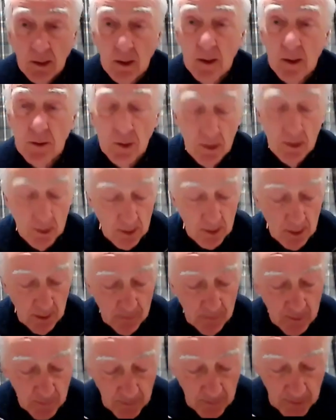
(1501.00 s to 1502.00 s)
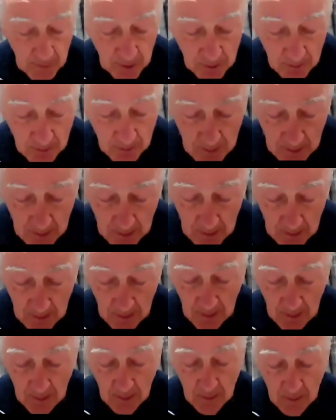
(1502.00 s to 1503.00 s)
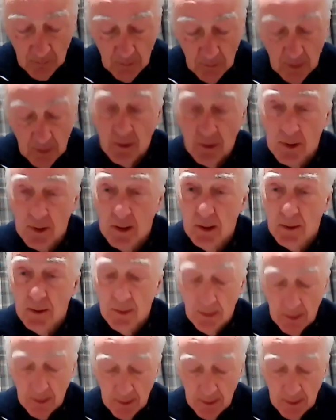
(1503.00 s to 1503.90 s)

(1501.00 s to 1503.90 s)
And Jesus gave his permission, with the result that